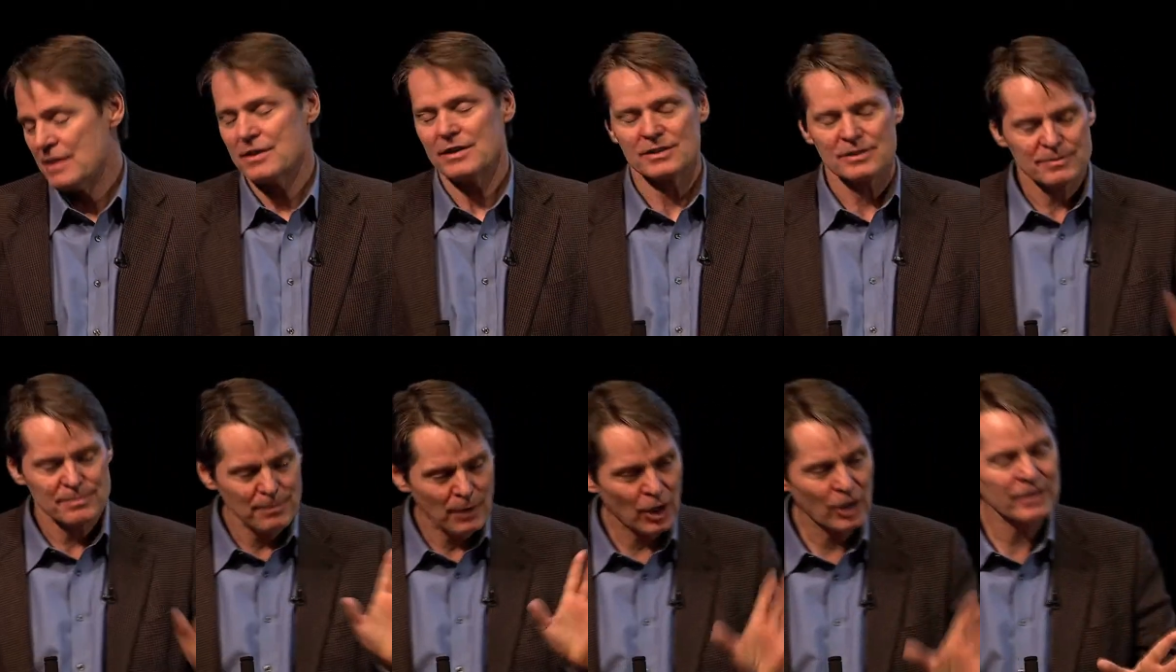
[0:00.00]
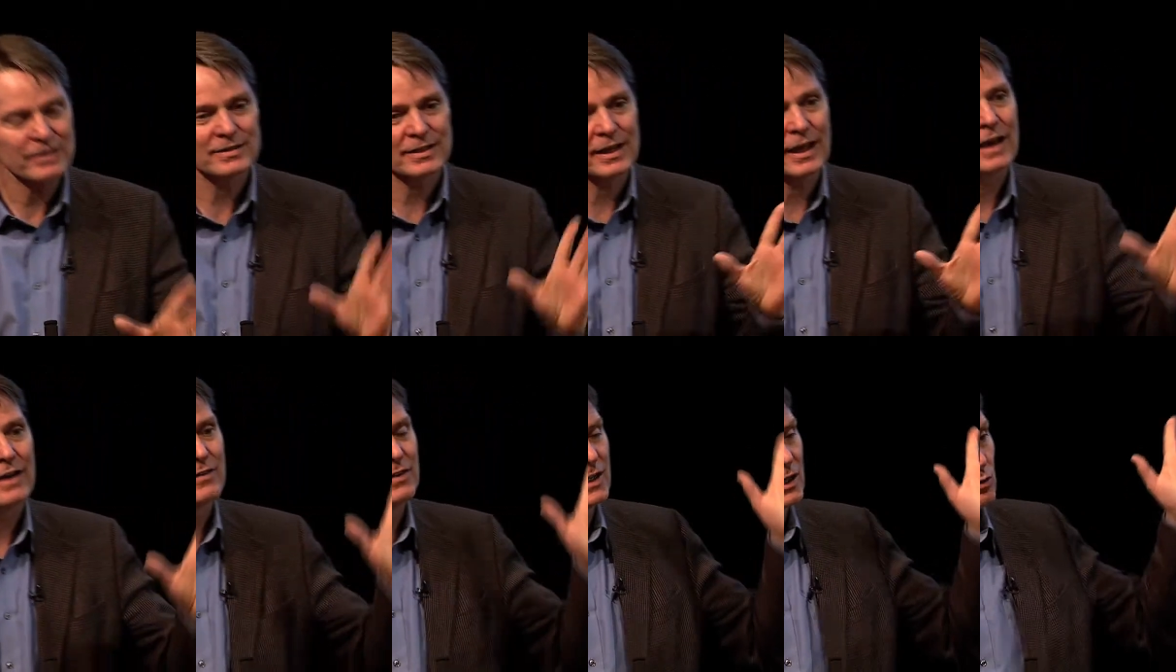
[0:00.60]
The smartest thing
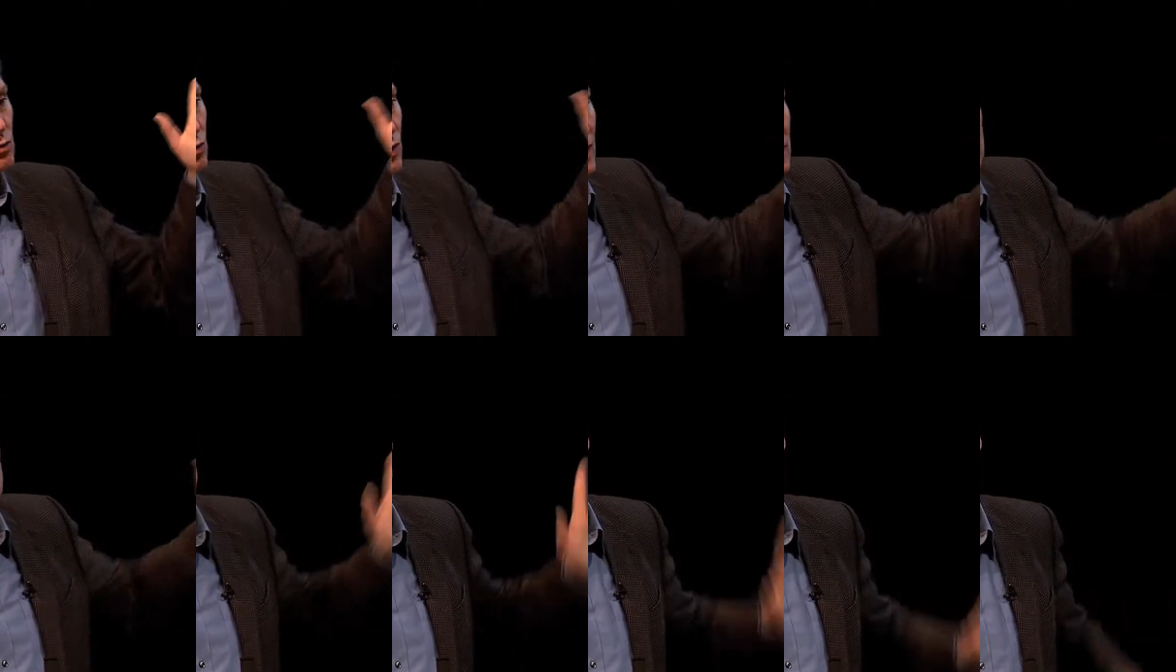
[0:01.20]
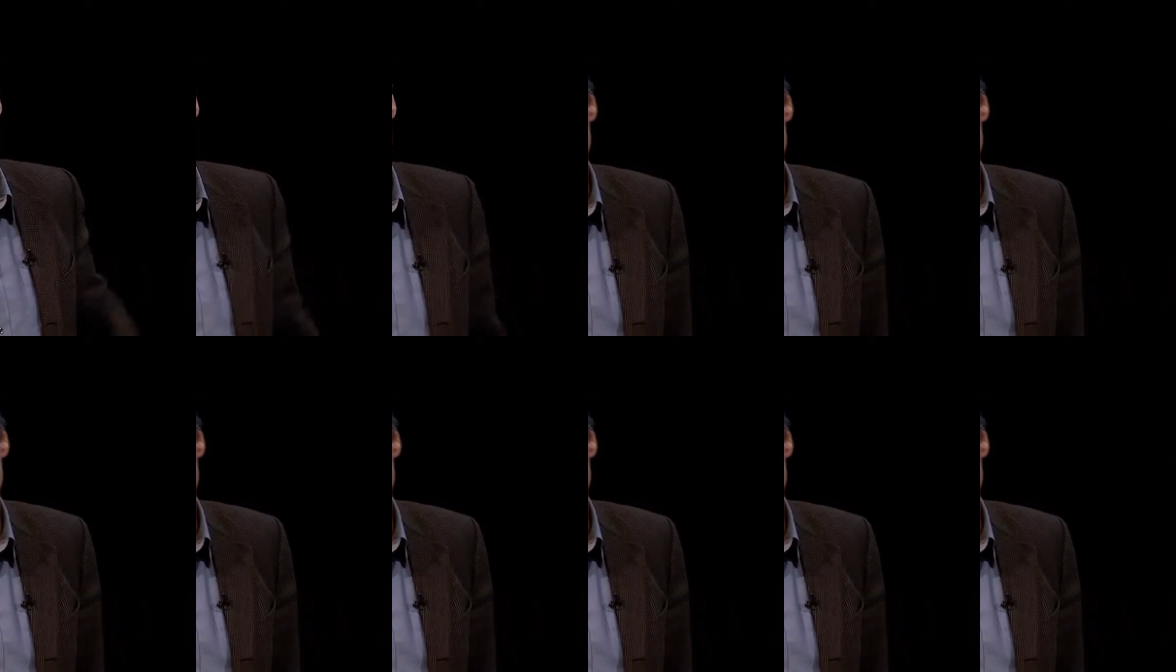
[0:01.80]
I ever did relative